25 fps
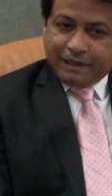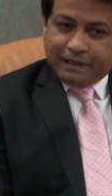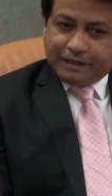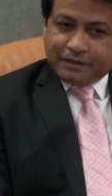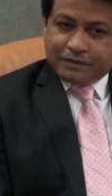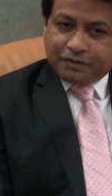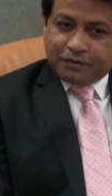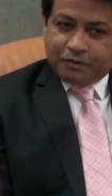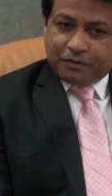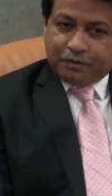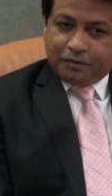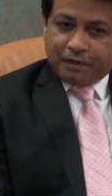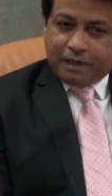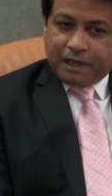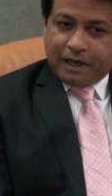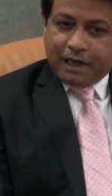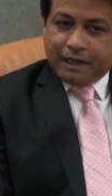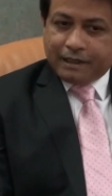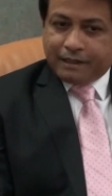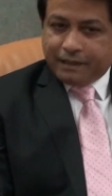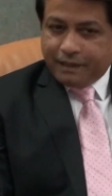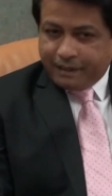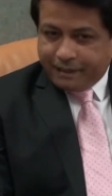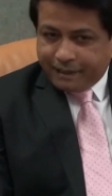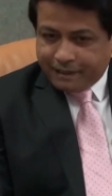So
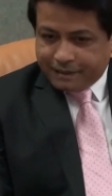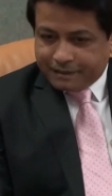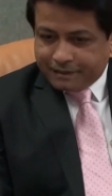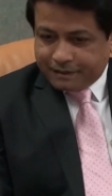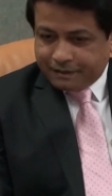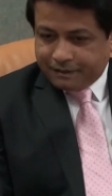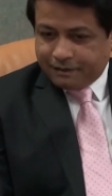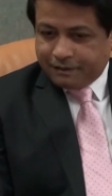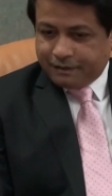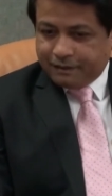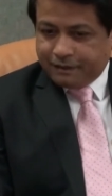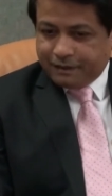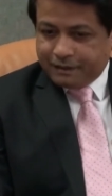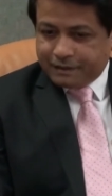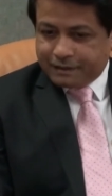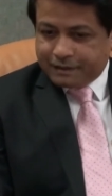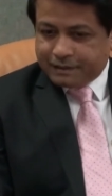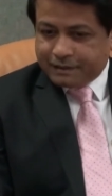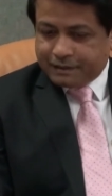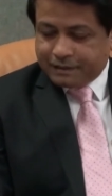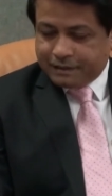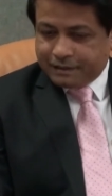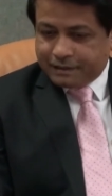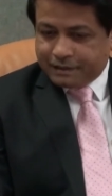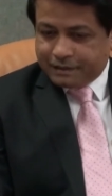I think it's a
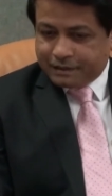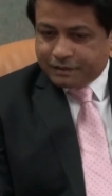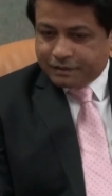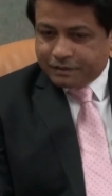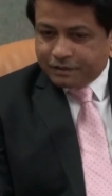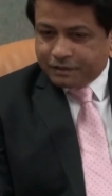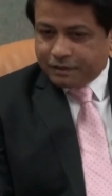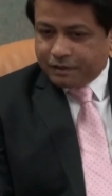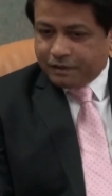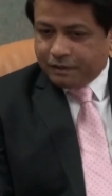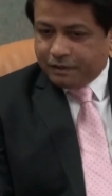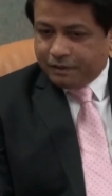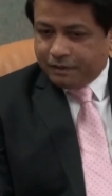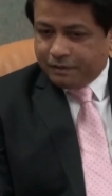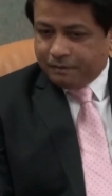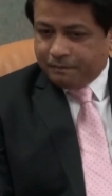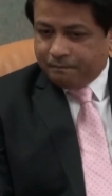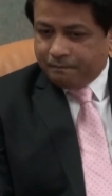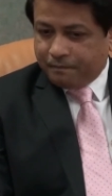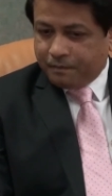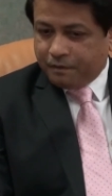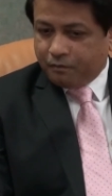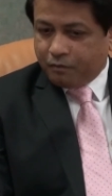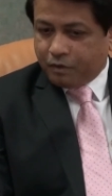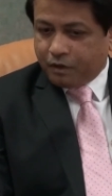it's it's uh,
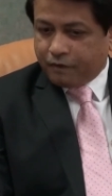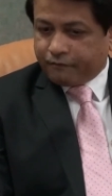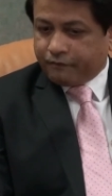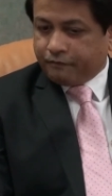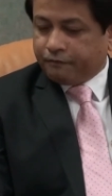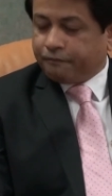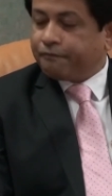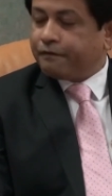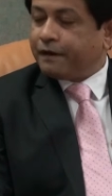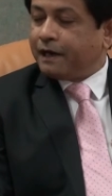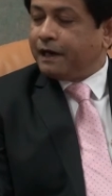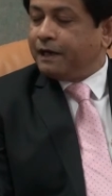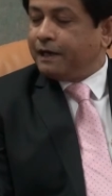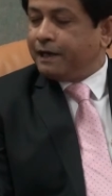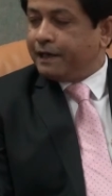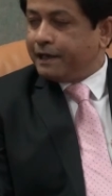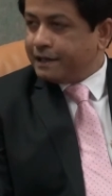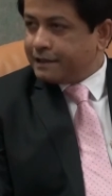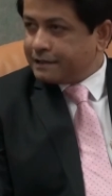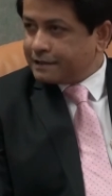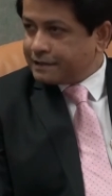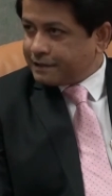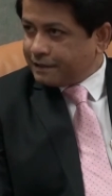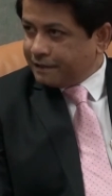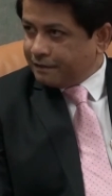one of the
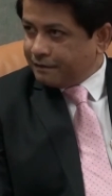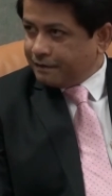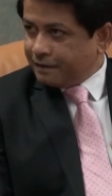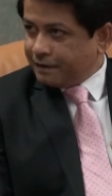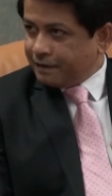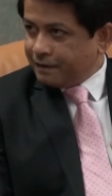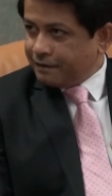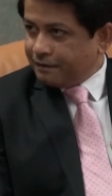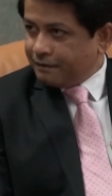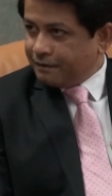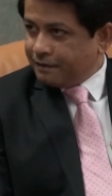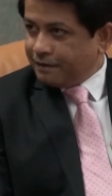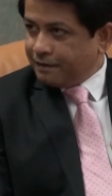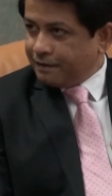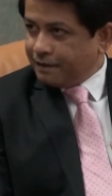friendliest and, and